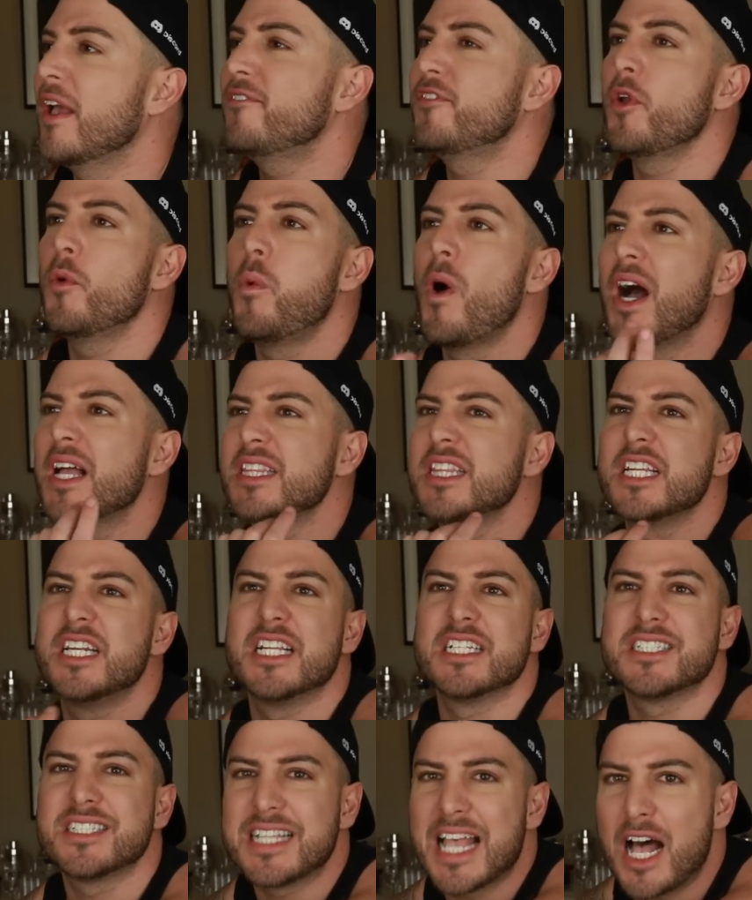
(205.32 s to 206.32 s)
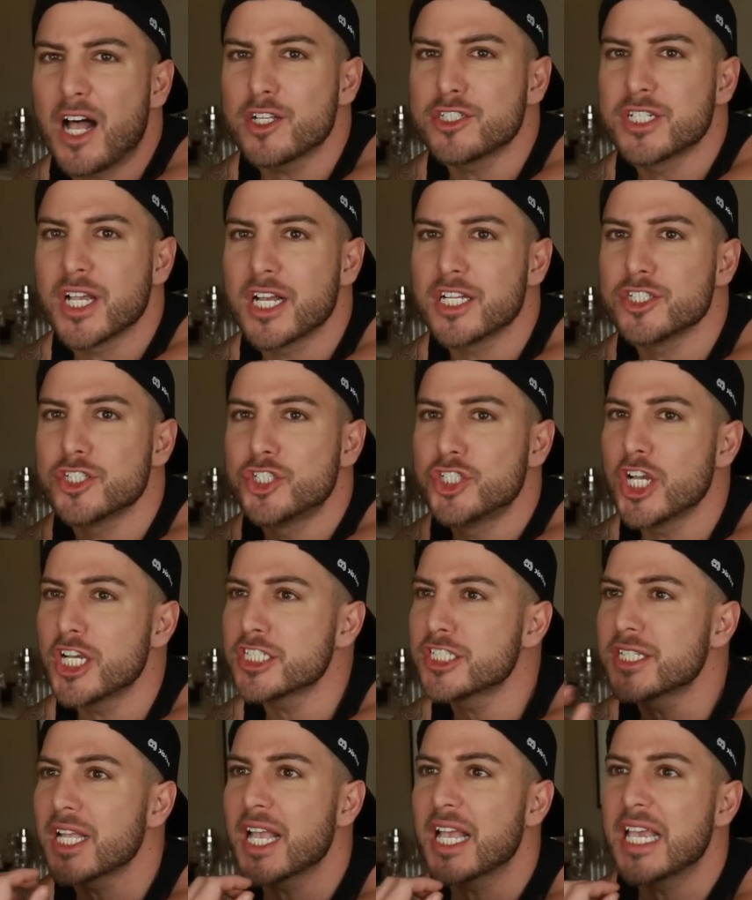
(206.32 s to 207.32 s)
If you want the nostalgia,
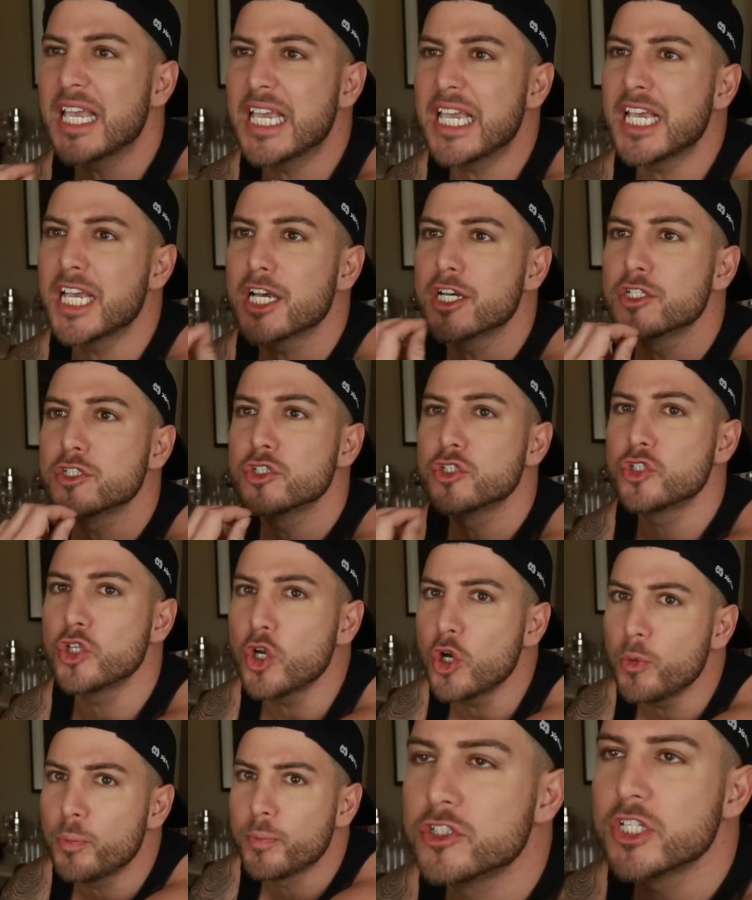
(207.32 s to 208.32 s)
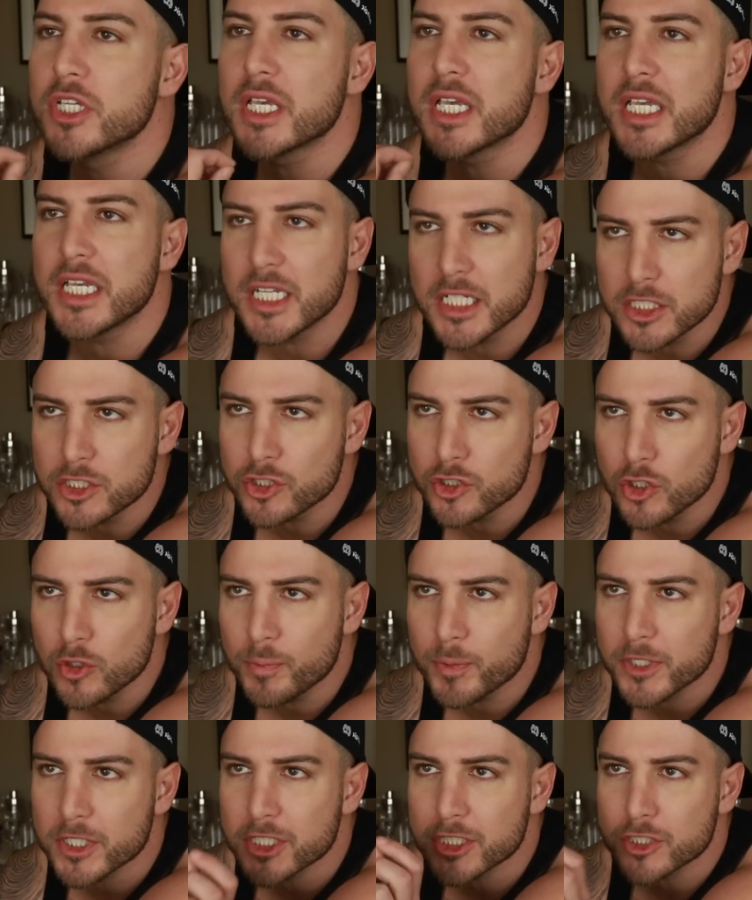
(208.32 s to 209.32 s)
just eat soup. Do you eat soup
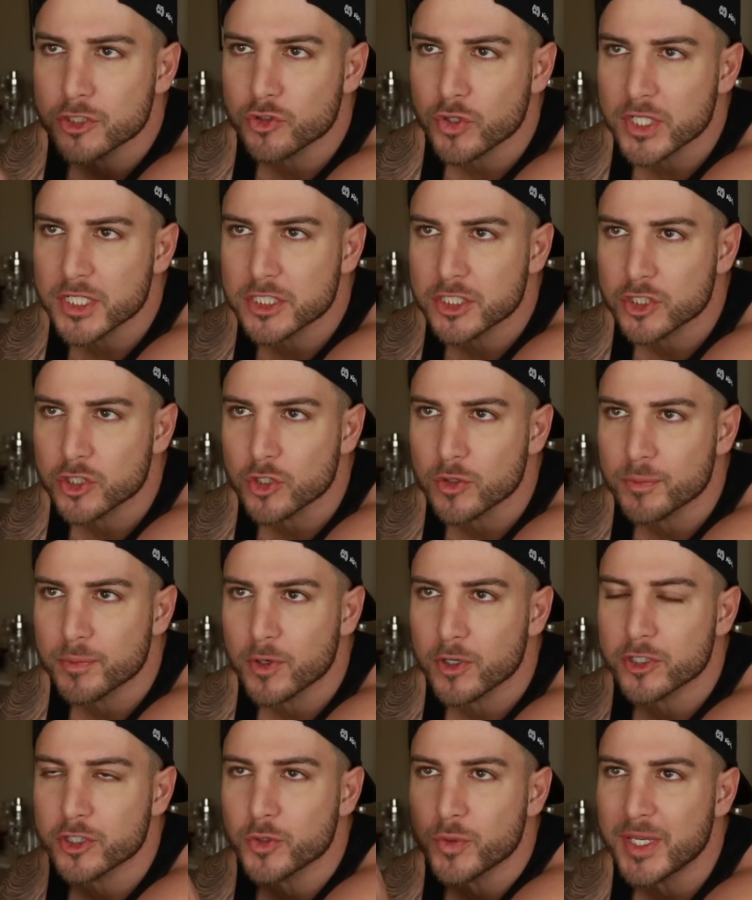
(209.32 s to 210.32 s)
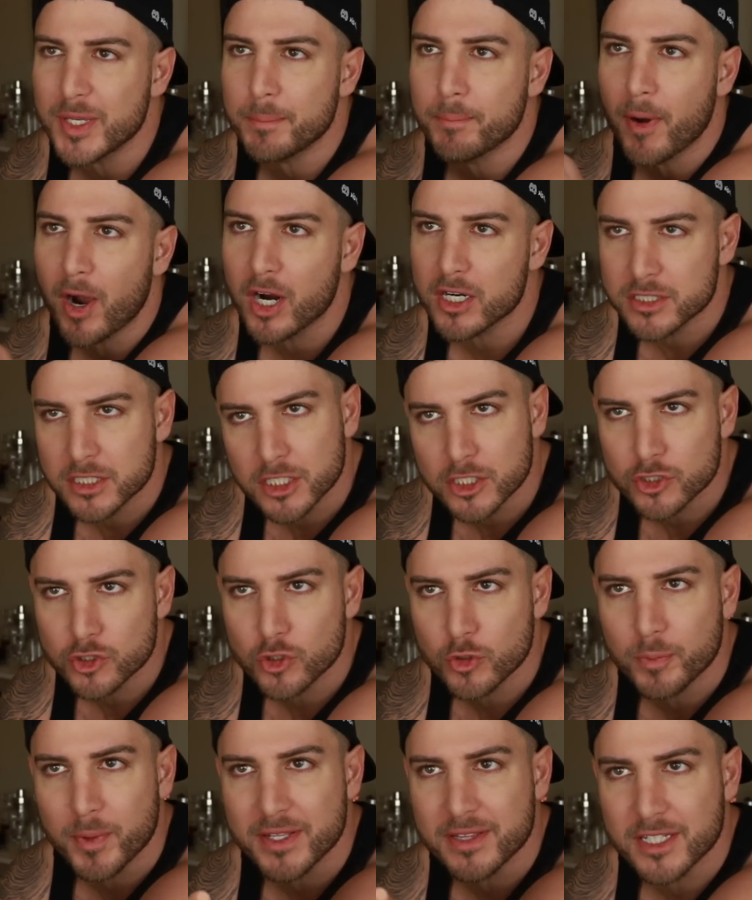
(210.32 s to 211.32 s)
or you drink soup? Or do you eat parts of the
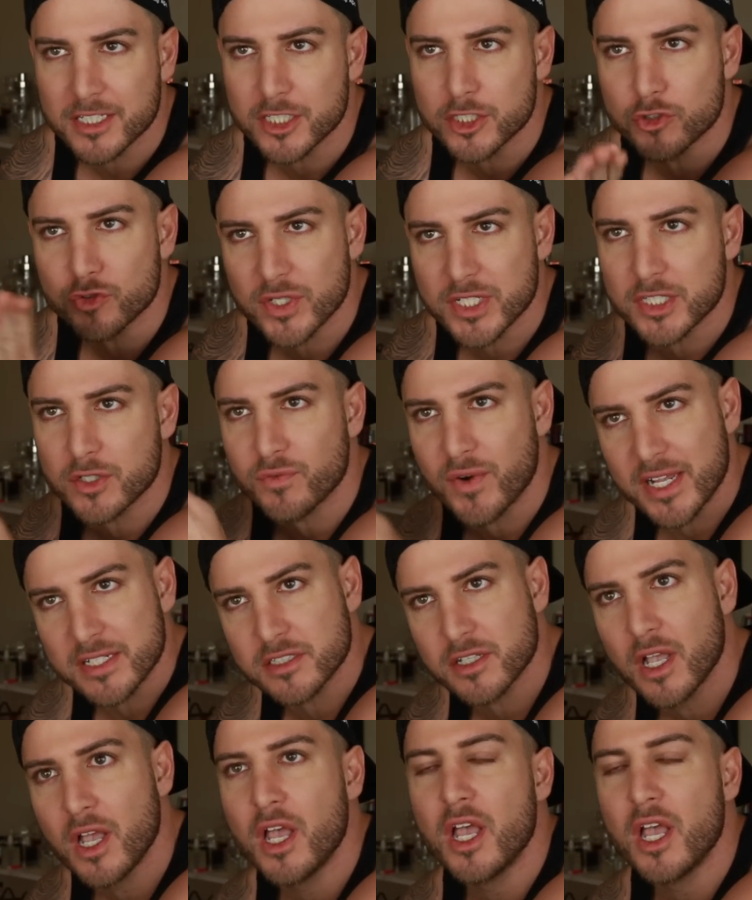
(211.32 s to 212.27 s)
soup and then you drink the rest?